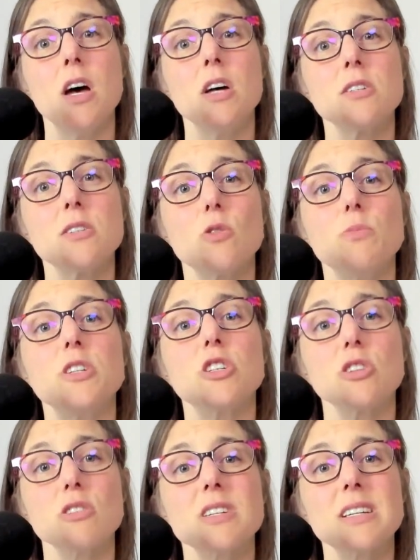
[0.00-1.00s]
So be
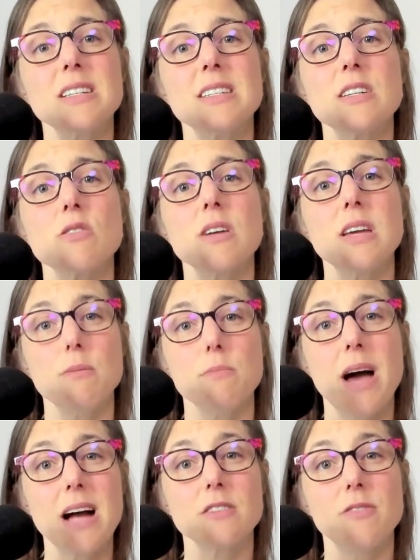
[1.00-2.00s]
sure to consider
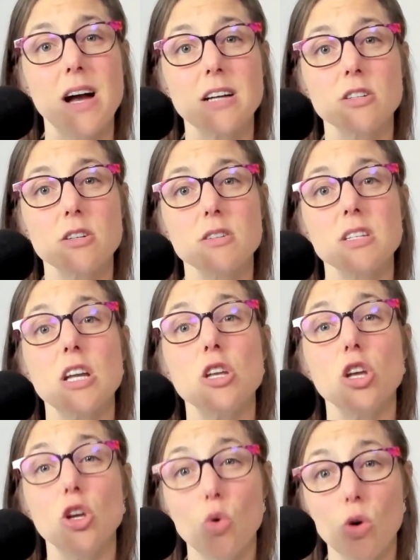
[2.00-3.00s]
impact factors in
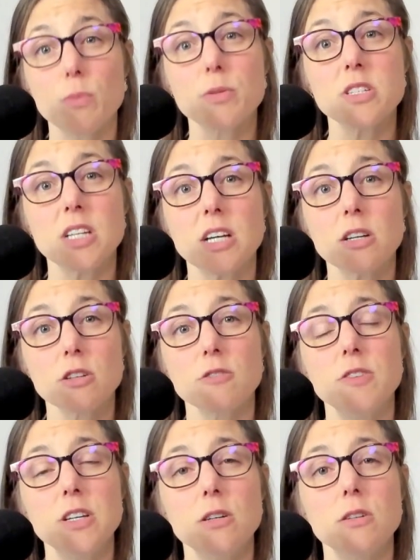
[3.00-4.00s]
your particular
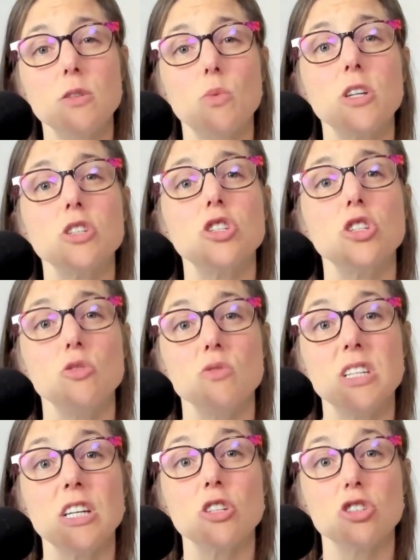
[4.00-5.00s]
field when
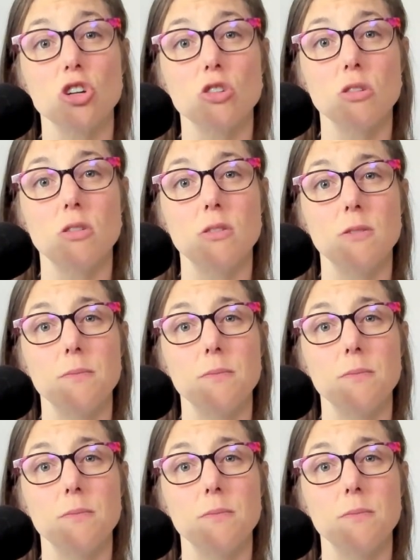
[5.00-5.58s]
choosing a journal.